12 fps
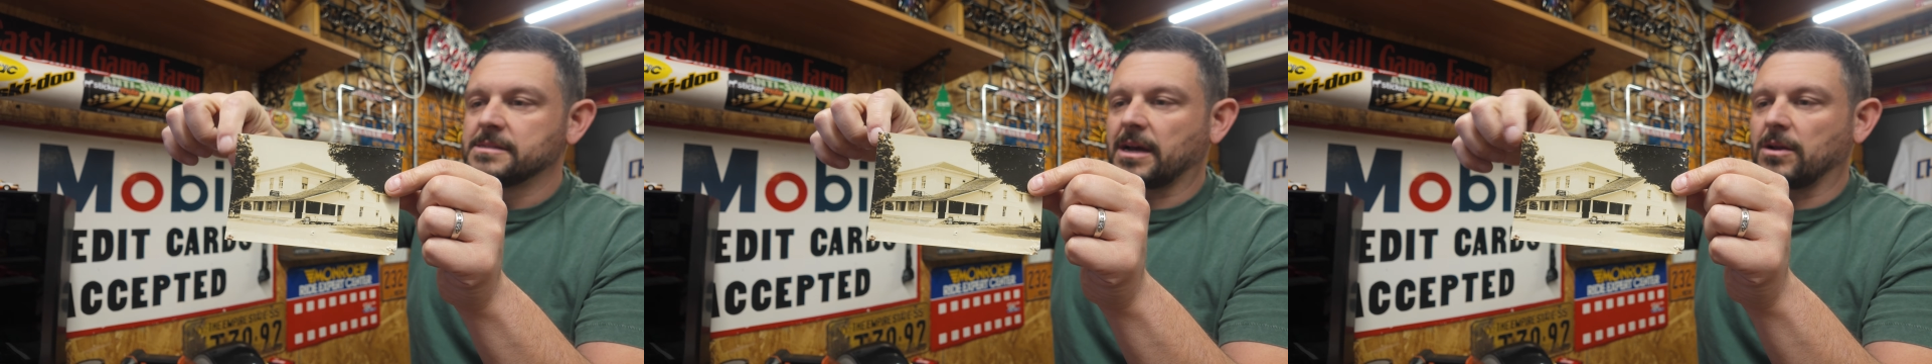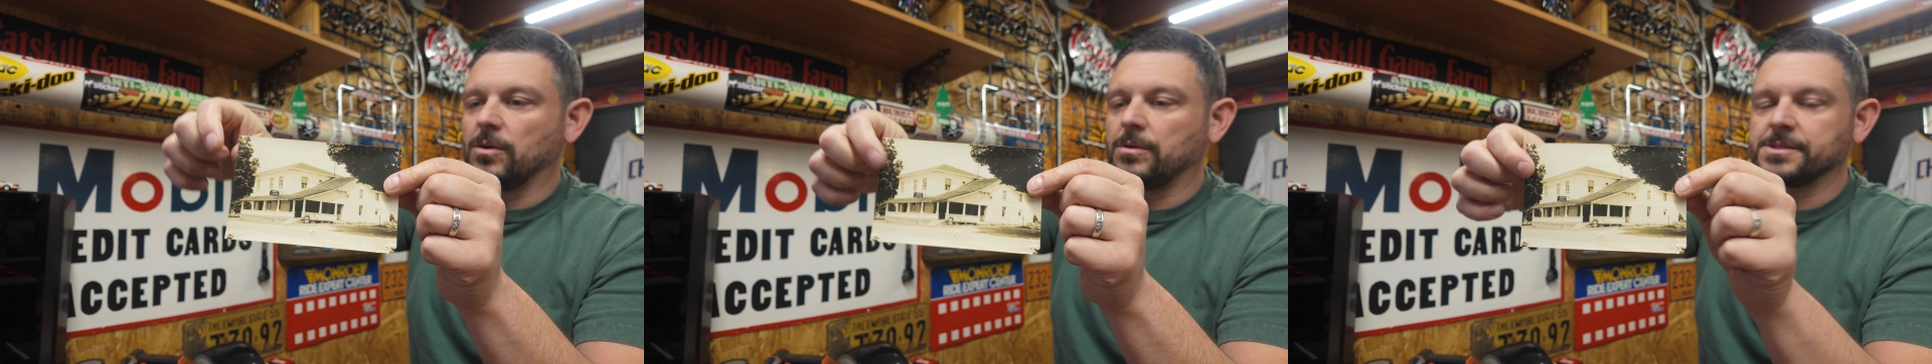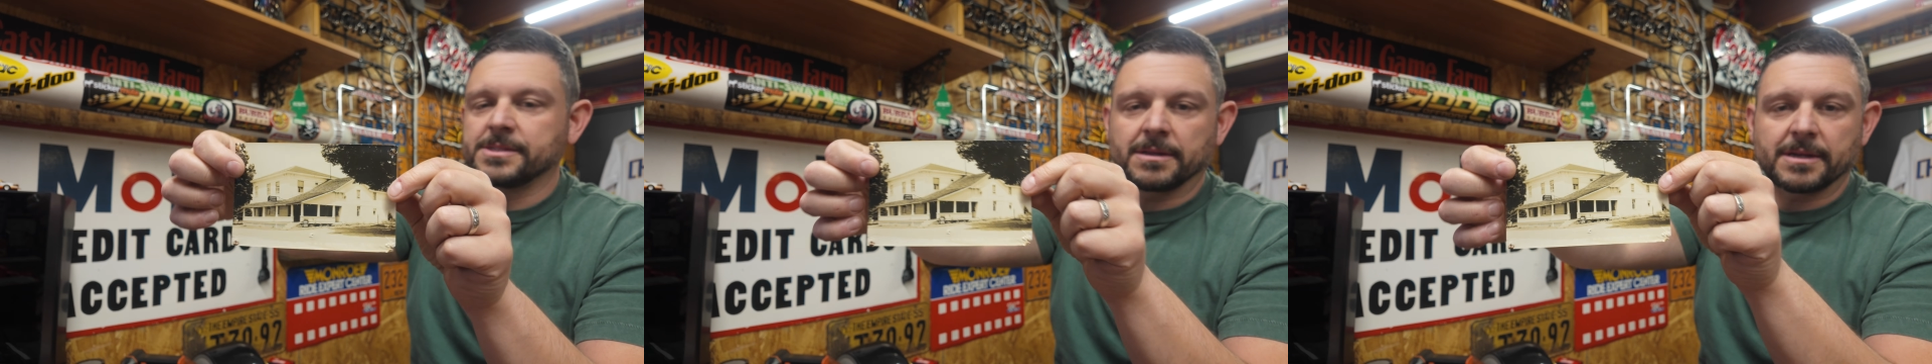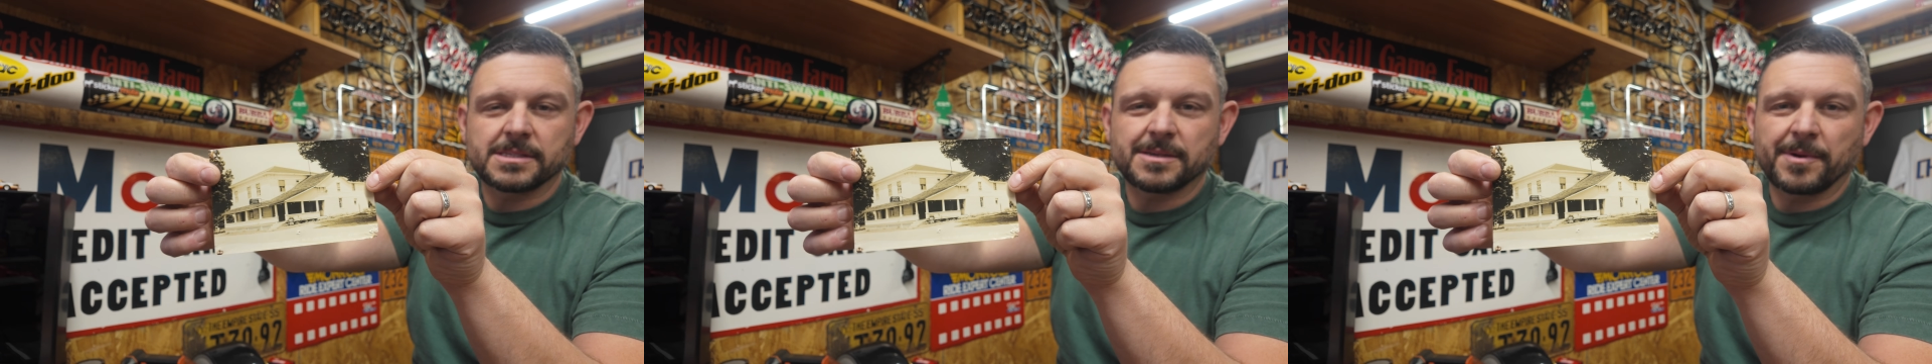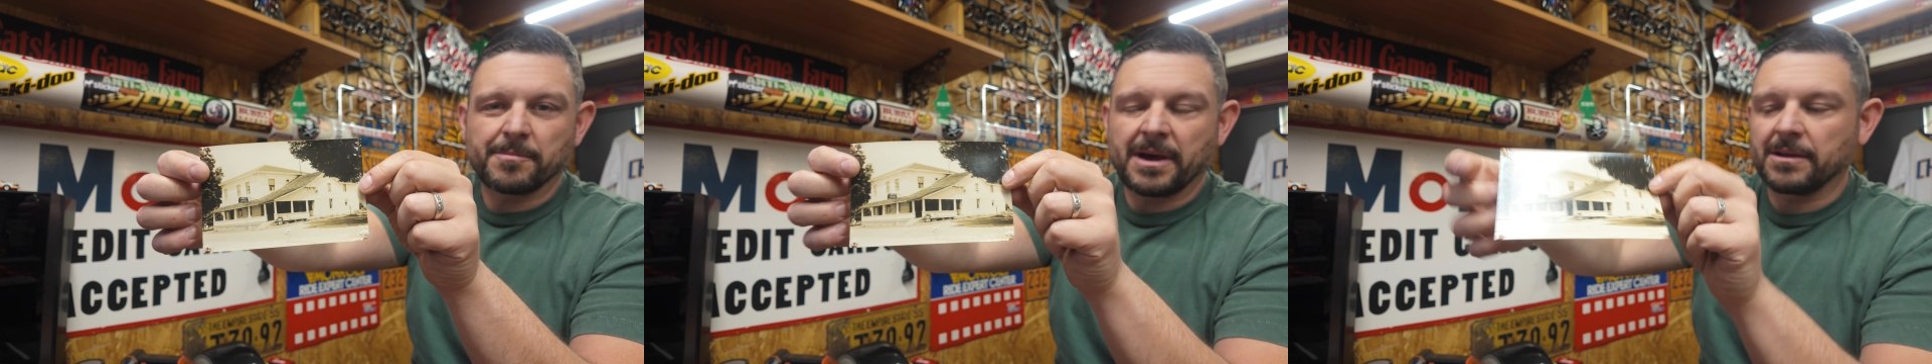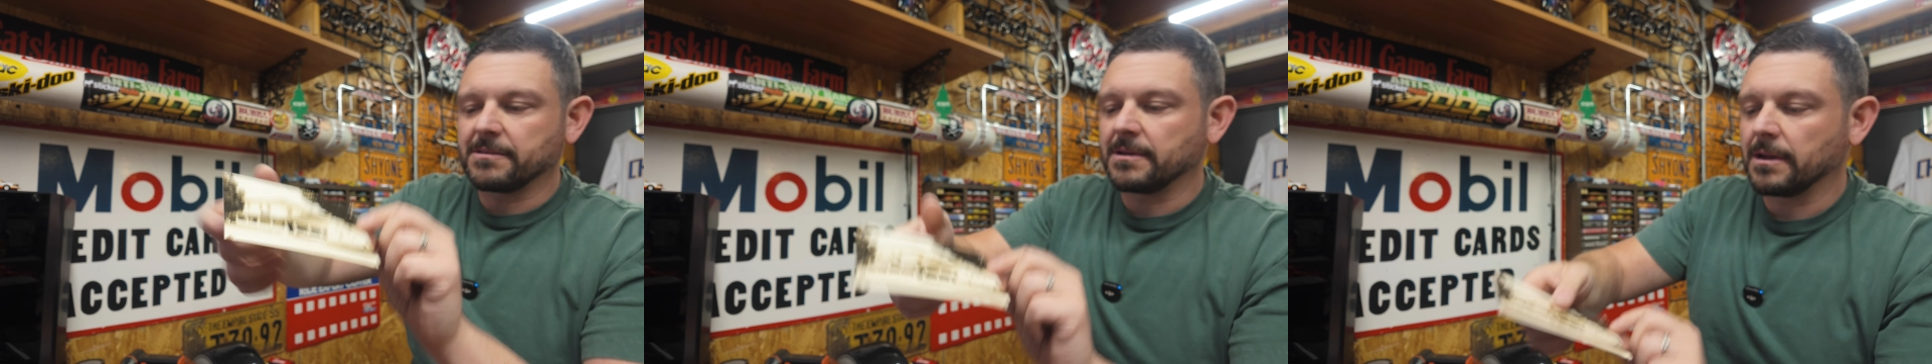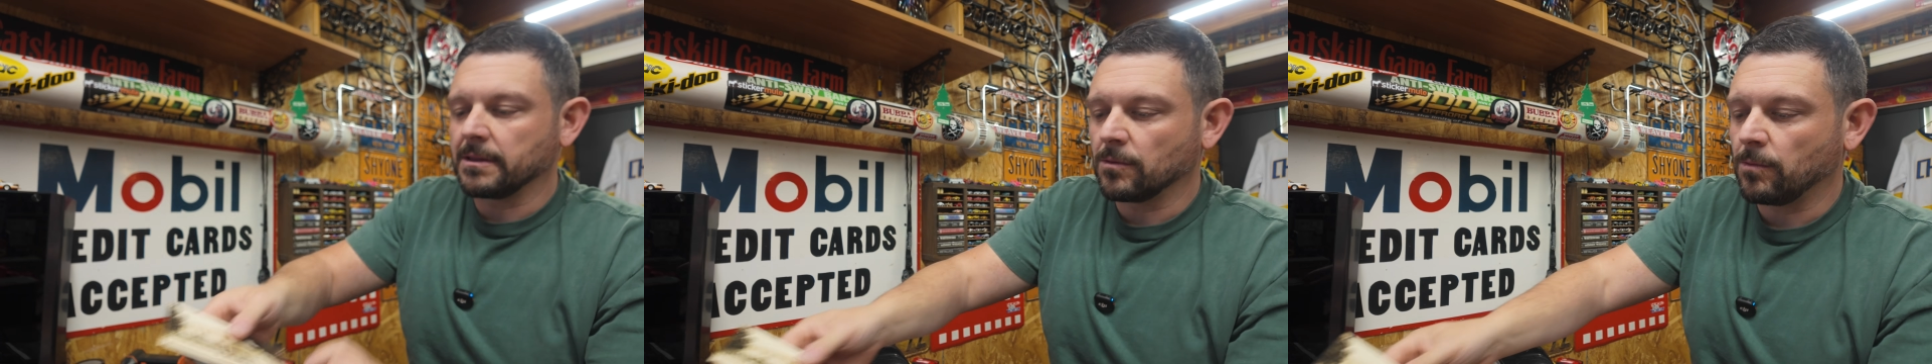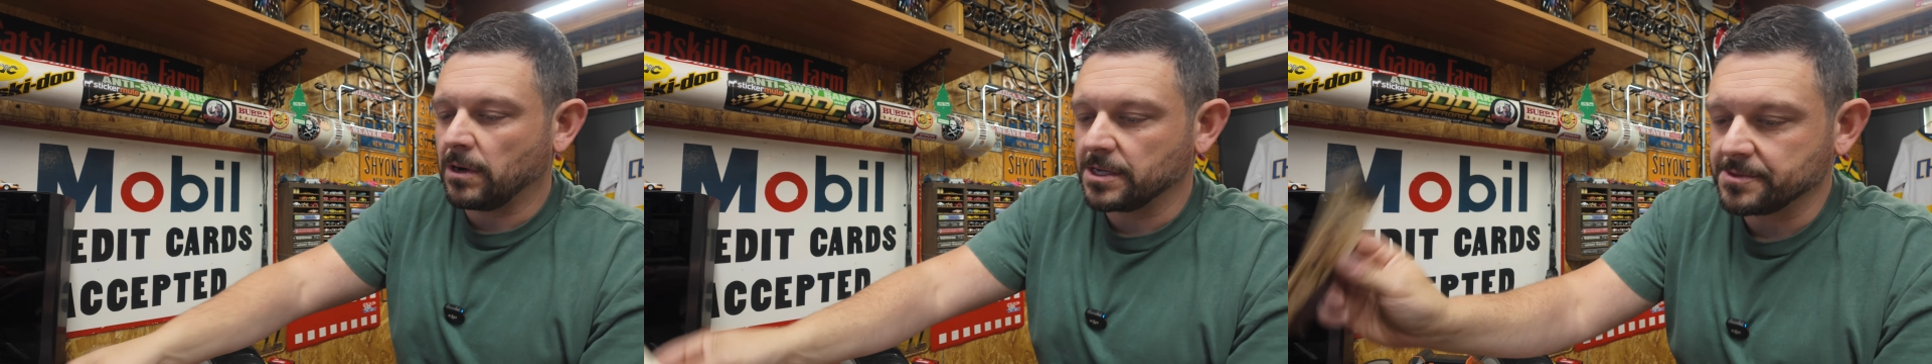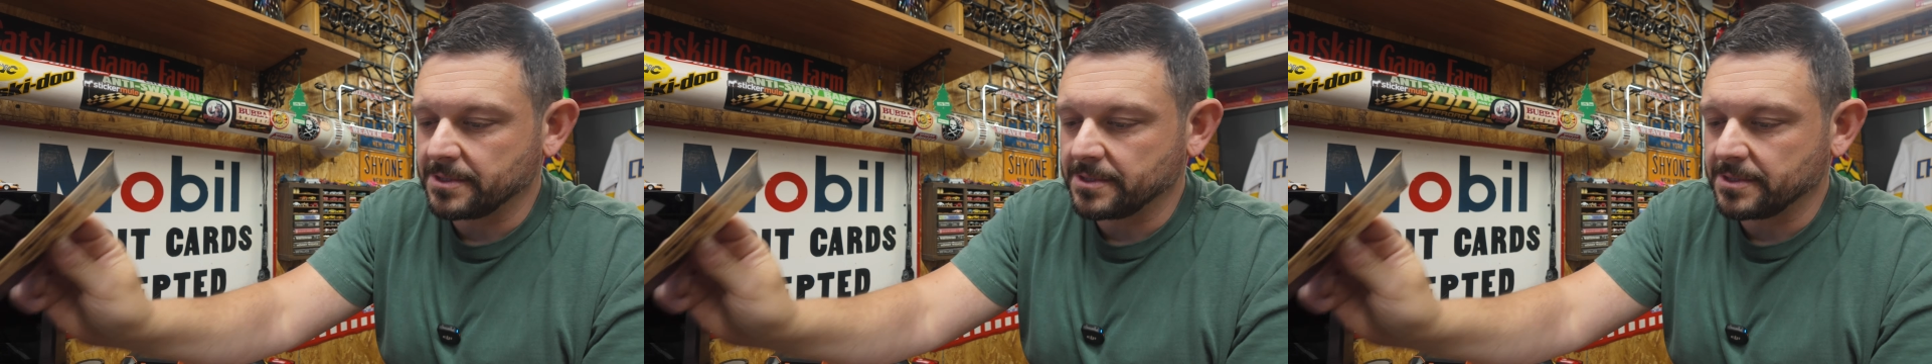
holes in it like someone mounted it on the wall,